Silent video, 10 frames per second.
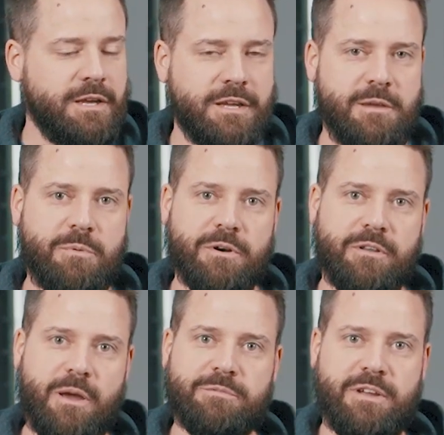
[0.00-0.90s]
keep your
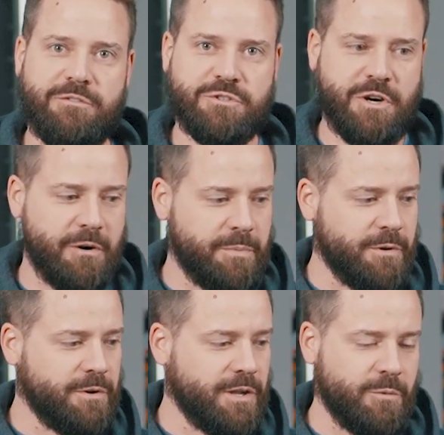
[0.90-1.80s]
TOPS knives sharp
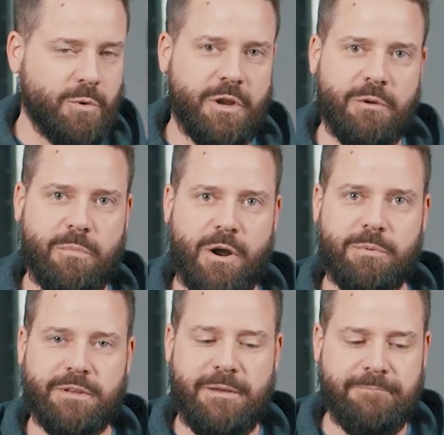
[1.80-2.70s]
and working
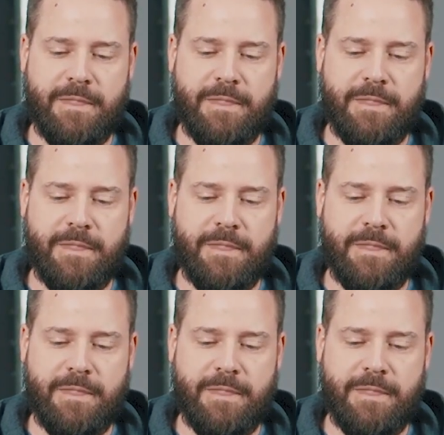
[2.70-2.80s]
properly.